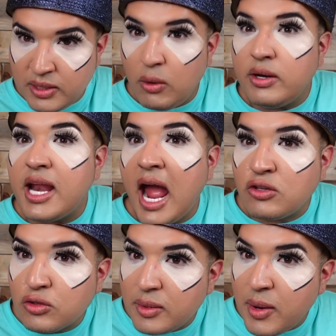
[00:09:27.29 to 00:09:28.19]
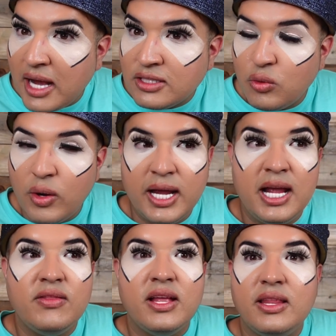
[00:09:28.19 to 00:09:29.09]
they would naturally pass away,
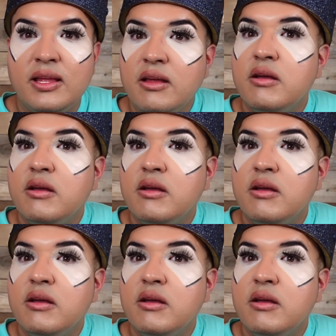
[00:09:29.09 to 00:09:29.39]
and then